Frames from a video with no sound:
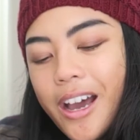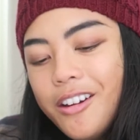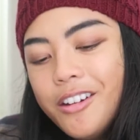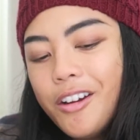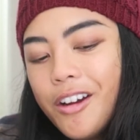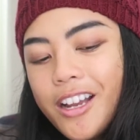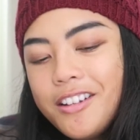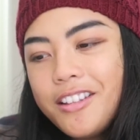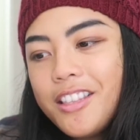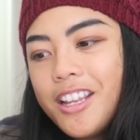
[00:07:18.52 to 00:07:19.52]
I don't know,
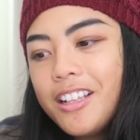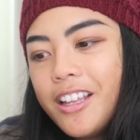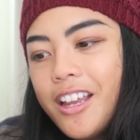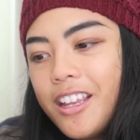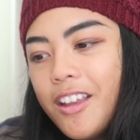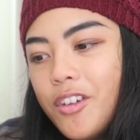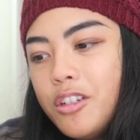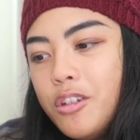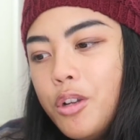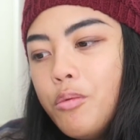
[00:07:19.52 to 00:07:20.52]
I just think like if
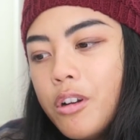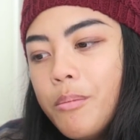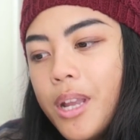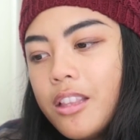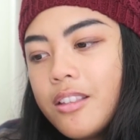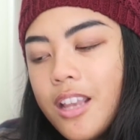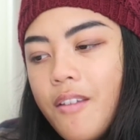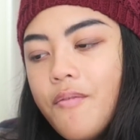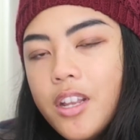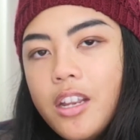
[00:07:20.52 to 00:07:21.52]
a dude were to make the
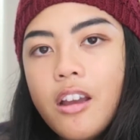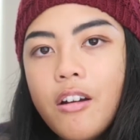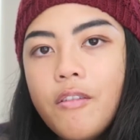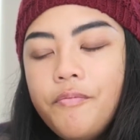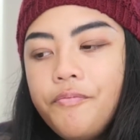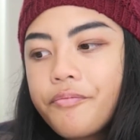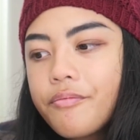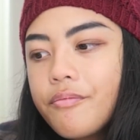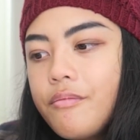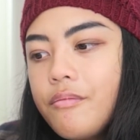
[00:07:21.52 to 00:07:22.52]
same video,
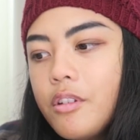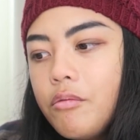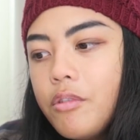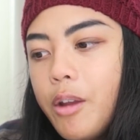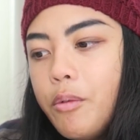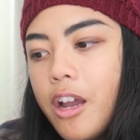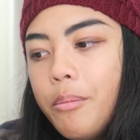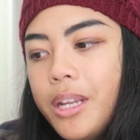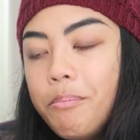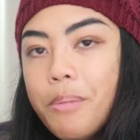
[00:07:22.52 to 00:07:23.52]
right,
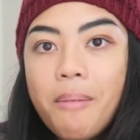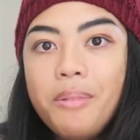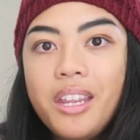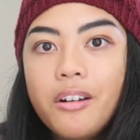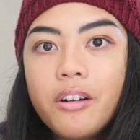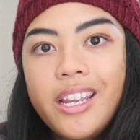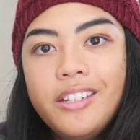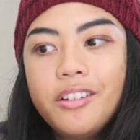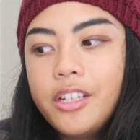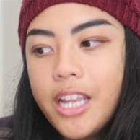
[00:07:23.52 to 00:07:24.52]
without being peppy or
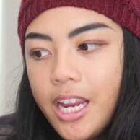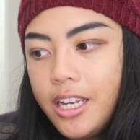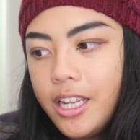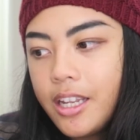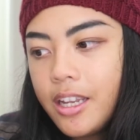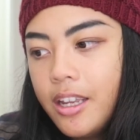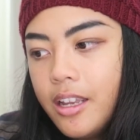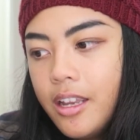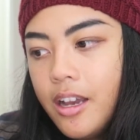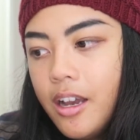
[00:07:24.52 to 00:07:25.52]
entertaining,
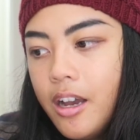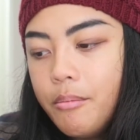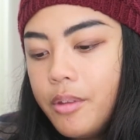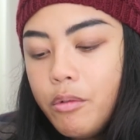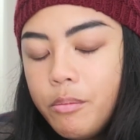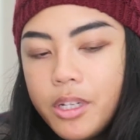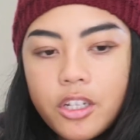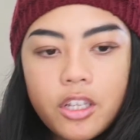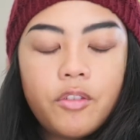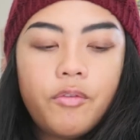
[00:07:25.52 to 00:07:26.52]
it would be
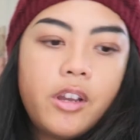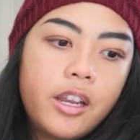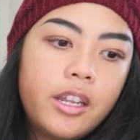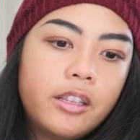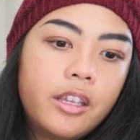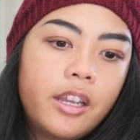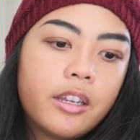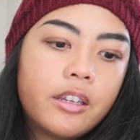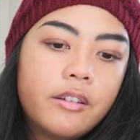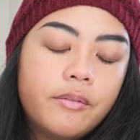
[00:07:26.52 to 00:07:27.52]
just fine.
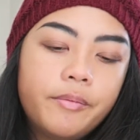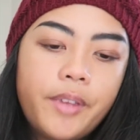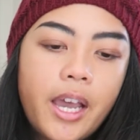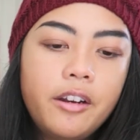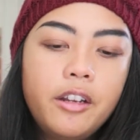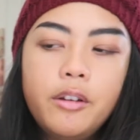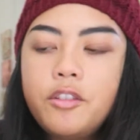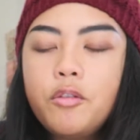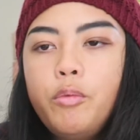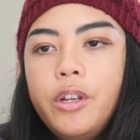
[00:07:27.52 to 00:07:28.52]
Like, I don't know,
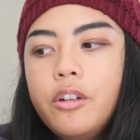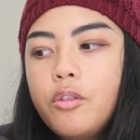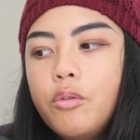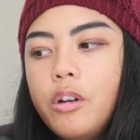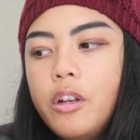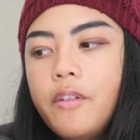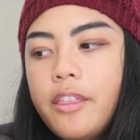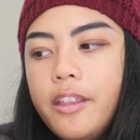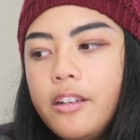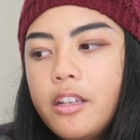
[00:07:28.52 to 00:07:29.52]
it's a weird sort of,
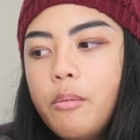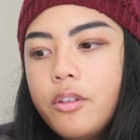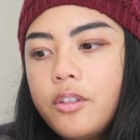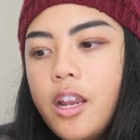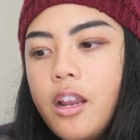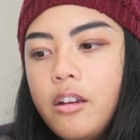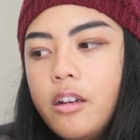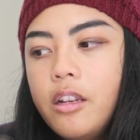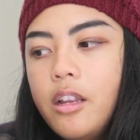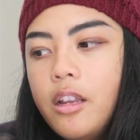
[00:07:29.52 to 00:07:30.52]
I think, double
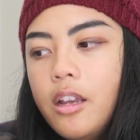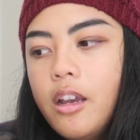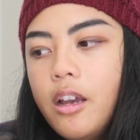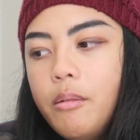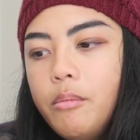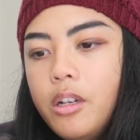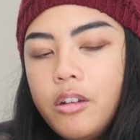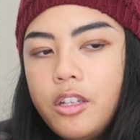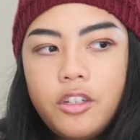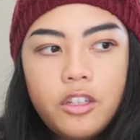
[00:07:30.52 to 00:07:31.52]
standard. You
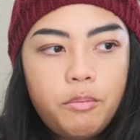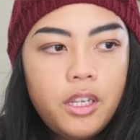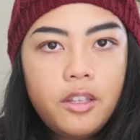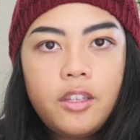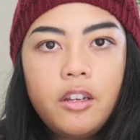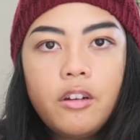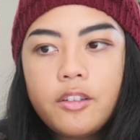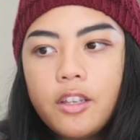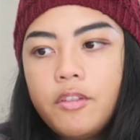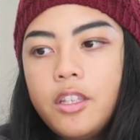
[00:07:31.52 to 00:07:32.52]
know, he's just being
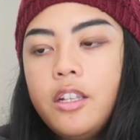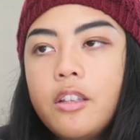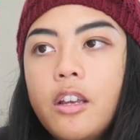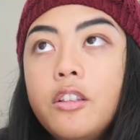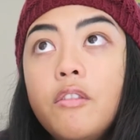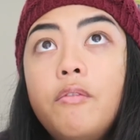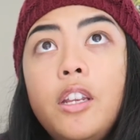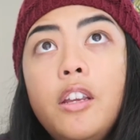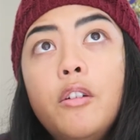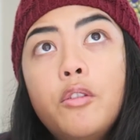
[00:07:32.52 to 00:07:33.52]
serious. I've seen tons of
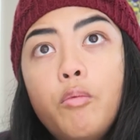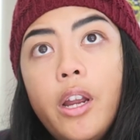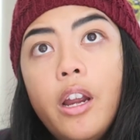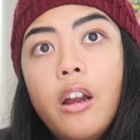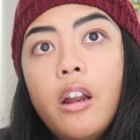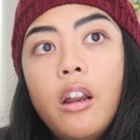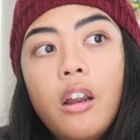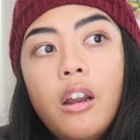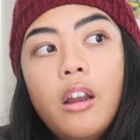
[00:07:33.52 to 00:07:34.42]
videos where